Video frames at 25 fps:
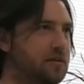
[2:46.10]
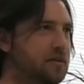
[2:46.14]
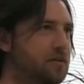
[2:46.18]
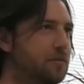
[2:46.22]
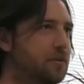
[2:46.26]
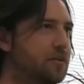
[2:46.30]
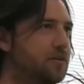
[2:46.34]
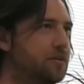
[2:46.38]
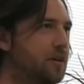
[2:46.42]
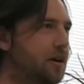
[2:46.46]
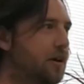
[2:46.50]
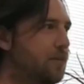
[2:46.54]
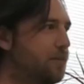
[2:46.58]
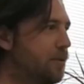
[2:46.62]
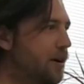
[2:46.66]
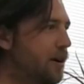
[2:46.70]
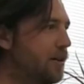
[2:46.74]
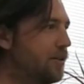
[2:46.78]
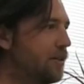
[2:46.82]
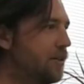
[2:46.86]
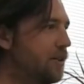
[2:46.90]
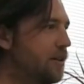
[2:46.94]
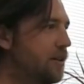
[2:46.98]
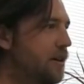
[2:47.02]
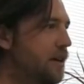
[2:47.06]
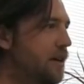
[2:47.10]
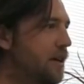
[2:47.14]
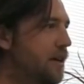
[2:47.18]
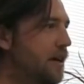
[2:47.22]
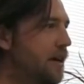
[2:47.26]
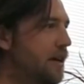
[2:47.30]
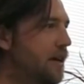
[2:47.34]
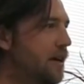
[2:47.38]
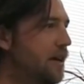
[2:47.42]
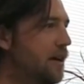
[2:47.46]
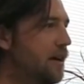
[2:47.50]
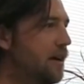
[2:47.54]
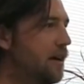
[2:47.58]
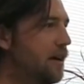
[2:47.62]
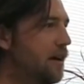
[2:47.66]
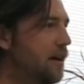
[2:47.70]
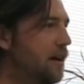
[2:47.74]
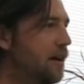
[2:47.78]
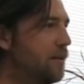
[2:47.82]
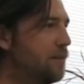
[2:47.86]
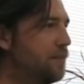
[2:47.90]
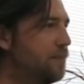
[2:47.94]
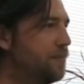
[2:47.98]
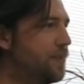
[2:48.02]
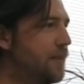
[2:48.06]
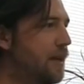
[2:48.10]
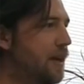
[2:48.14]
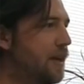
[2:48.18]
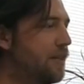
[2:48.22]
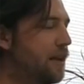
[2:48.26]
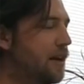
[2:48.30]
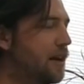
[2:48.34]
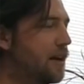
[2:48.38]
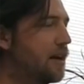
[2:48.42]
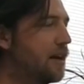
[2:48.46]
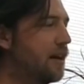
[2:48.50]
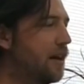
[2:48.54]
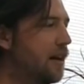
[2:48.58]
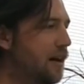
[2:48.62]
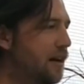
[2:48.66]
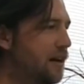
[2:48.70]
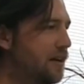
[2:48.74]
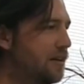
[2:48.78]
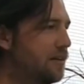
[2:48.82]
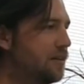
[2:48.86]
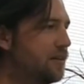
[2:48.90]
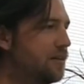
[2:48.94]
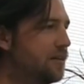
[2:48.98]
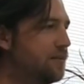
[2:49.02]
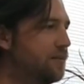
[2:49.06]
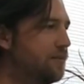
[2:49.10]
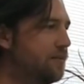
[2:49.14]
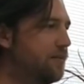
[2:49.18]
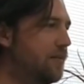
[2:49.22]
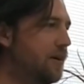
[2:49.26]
want to operate on, and then a client,